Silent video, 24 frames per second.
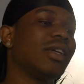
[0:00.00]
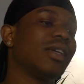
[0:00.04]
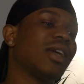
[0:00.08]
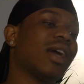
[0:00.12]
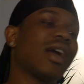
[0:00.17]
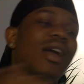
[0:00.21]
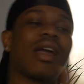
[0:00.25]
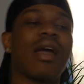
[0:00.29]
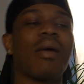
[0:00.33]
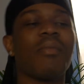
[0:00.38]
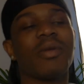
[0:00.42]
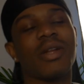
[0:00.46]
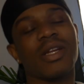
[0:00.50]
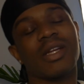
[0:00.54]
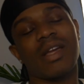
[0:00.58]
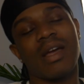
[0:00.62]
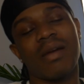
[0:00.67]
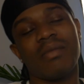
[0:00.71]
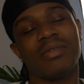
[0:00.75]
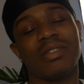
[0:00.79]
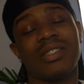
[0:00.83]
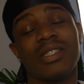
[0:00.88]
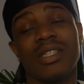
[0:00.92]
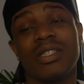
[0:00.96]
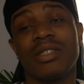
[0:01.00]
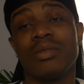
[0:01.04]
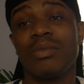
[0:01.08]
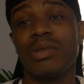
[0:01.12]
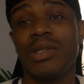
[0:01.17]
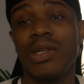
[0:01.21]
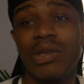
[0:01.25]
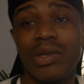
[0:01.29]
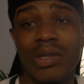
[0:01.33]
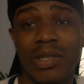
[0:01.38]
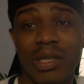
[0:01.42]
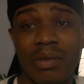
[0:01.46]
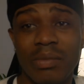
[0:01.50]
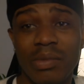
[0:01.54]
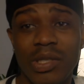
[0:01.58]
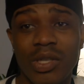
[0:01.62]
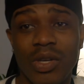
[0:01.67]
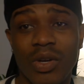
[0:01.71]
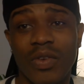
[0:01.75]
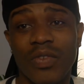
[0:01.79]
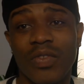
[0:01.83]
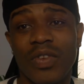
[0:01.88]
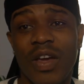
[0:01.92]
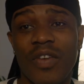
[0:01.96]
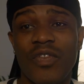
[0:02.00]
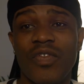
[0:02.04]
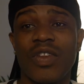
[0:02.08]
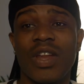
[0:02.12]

Y'all comment in the comment section below and let me know if y'all